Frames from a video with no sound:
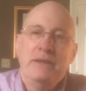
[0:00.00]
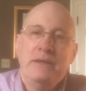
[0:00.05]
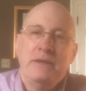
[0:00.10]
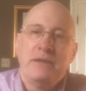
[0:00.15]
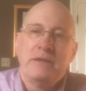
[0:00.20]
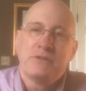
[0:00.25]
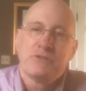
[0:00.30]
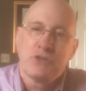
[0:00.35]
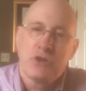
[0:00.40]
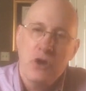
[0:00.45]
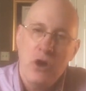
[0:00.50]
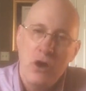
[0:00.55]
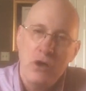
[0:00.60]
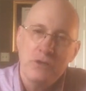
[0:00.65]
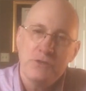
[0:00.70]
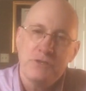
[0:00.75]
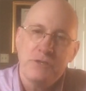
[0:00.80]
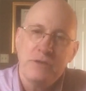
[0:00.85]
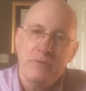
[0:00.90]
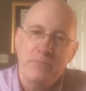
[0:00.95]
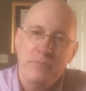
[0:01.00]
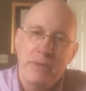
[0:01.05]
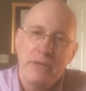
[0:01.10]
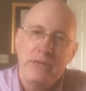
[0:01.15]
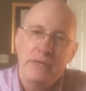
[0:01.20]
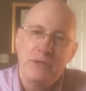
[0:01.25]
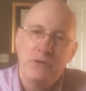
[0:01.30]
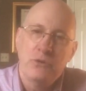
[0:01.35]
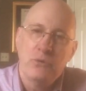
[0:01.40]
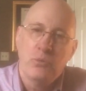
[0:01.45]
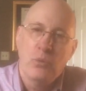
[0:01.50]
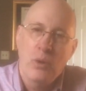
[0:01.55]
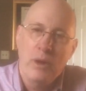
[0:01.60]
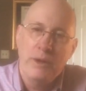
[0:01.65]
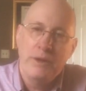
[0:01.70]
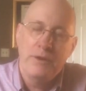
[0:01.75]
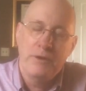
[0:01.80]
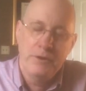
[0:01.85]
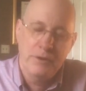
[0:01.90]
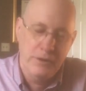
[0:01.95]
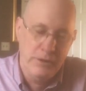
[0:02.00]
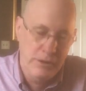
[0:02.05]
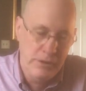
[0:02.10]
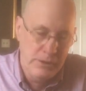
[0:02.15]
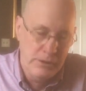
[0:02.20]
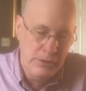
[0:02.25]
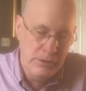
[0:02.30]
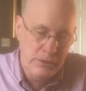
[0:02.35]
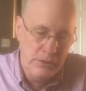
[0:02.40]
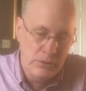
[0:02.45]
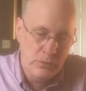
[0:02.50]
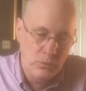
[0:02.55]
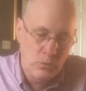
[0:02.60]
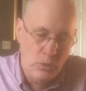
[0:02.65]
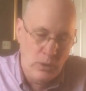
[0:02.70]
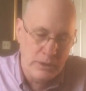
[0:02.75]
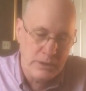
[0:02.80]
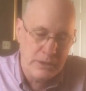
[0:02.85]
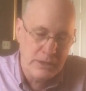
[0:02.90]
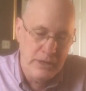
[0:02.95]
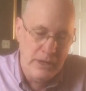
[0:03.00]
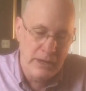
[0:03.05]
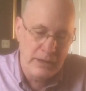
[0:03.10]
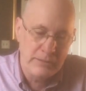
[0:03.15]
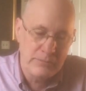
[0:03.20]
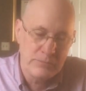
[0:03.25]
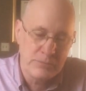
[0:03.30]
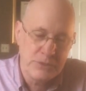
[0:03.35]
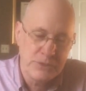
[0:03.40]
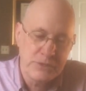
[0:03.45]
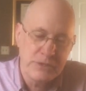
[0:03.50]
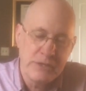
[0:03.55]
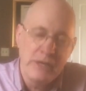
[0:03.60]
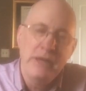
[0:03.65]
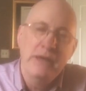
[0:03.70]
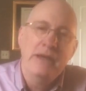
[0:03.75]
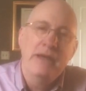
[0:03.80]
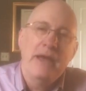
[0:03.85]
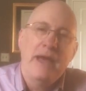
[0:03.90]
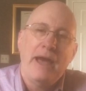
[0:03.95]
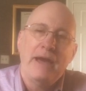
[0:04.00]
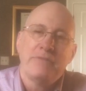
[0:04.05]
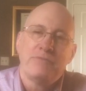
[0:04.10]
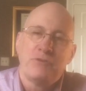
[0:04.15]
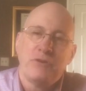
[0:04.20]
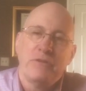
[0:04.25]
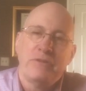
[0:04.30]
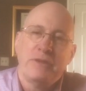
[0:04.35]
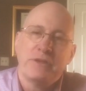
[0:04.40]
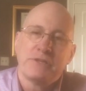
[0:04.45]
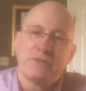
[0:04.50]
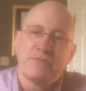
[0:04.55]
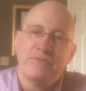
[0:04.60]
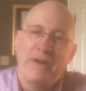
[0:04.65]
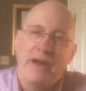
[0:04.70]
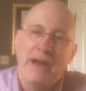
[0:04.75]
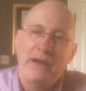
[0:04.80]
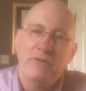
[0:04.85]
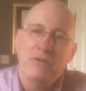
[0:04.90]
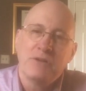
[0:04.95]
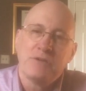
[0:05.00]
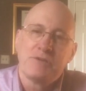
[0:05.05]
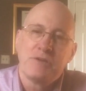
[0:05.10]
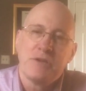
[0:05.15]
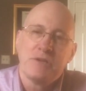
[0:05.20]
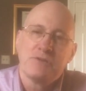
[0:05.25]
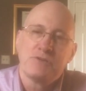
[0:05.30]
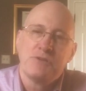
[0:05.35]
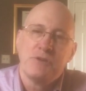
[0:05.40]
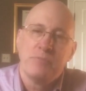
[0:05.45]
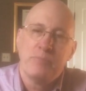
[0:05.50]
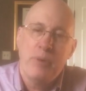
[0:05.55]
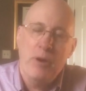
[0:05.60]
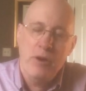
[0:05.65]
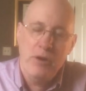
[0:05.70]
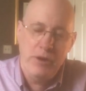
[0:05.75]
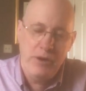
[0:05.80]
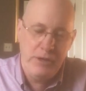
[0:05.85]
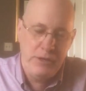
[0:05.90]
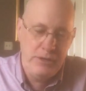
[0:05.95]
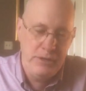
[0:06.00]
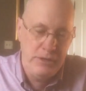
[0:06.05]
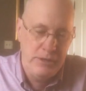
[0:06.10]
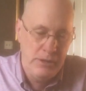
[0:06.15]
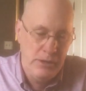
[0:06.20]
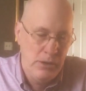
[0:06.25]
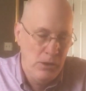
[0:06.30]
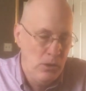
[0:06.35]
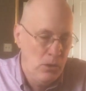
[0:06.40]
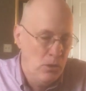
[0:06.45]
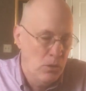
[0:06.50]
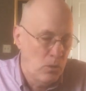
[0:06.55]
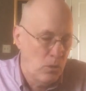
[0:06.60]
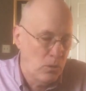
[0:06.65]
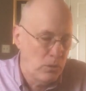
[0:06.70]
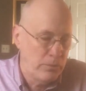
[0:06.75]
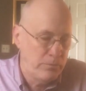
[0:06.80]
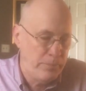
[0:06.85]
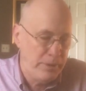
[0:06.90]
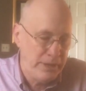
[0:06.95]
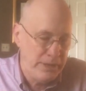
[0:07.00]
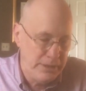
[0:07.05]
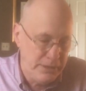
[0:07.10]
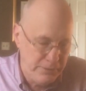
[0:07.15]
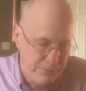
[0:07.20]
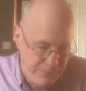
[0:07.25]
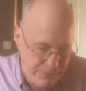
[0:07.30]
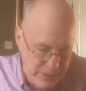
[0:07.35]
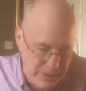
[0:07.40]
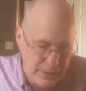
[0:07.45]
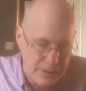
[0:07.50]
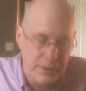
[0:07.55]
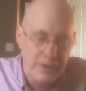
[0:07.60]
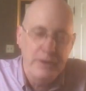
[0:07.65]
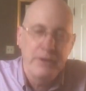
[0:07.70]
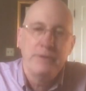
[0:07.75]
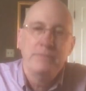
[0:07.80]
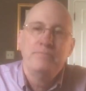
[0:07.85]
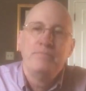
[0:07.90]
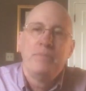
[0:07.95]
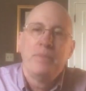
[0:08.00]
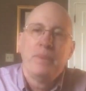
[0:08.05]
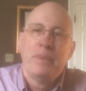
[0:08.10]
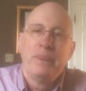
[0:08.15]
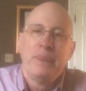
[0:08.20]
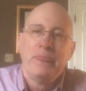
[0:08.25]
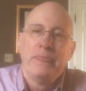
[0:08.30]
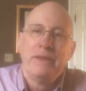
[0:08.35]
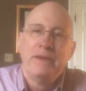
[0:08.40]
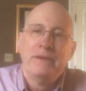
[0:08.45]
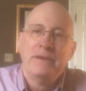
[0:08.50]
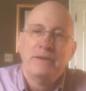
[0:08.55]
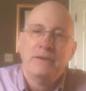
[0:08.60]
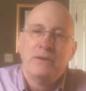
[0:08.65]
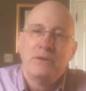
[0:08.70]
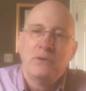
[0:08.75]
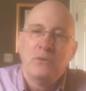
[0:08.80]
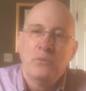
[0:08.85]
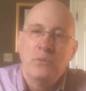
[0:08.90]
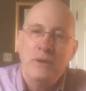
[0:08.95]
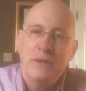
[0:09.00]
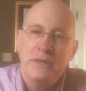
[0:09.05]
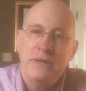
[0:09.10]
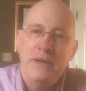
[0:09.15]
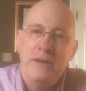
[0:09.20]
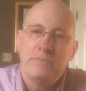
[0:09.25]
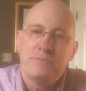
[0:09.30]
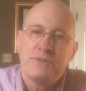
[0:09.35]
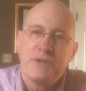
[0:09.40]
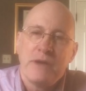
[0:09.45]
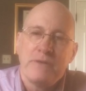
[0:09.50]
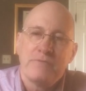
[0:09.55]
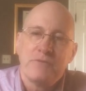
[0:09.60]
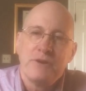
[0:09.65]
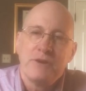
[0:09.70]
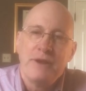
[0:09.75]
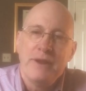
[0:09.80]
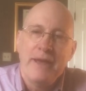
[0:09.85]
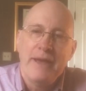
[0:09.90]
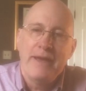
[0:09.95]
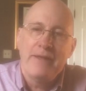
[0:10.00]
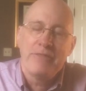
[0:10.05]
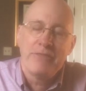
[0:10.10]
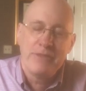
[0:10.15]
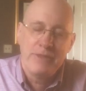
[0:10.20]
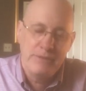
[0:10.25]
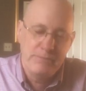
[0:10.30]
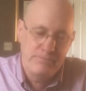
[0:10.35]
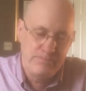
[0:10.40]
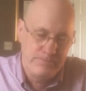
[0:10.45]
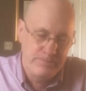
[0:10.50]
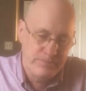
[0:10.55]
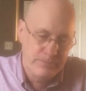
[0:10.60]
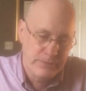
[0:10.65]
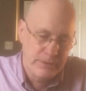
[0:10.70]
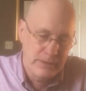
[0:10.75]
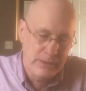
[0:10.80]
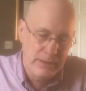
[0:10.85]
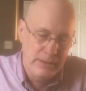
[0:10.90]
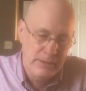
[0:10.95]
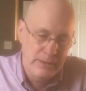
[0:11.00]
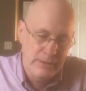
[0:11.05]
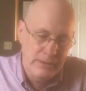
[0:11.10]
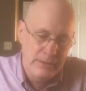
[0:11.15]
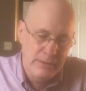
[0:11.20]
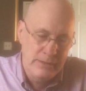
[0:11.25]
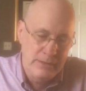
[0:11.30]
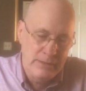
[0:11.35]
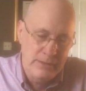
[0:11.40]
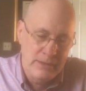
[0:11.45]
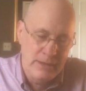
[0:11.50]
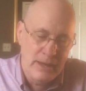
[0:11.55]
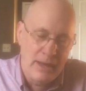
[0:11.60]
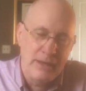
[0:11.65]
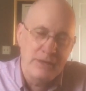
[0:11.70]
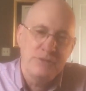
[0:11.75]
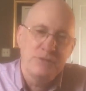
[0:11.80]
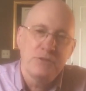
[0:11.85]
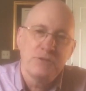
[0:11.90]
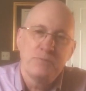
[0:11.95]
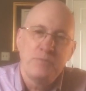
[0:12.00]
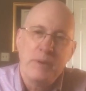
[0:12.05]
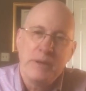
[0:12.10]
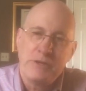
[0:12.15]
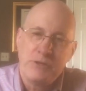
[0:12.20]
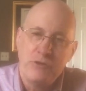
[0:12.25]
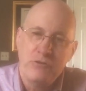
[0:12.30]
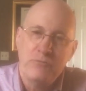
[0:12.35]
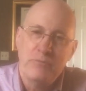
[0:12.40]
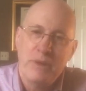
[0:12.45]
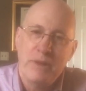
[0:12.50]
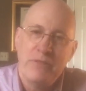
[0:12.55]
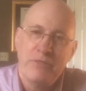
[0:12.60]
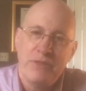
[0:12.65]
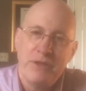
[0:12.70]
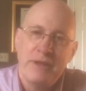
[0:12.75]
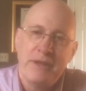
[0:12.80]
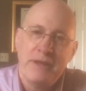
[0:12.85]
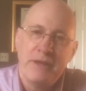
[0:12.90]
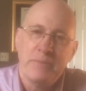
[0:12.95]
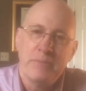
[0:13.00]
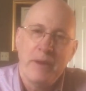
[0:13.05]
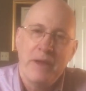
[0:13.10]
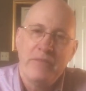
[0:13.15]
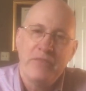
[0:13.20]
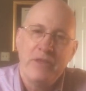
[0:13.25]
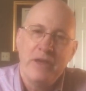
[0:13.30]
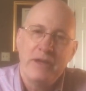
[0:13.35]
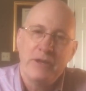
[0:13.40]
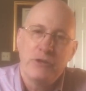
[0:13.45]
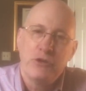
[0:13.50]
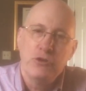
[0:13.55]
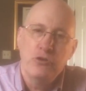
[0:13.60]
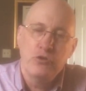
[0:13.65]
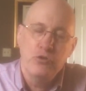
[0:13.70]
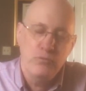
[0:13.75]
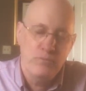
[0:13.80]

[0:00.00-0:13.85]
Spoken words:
is causing me to wonder what comes after this virus has departed or been defeated. What comes after death? I suspect you've been thinking about that too.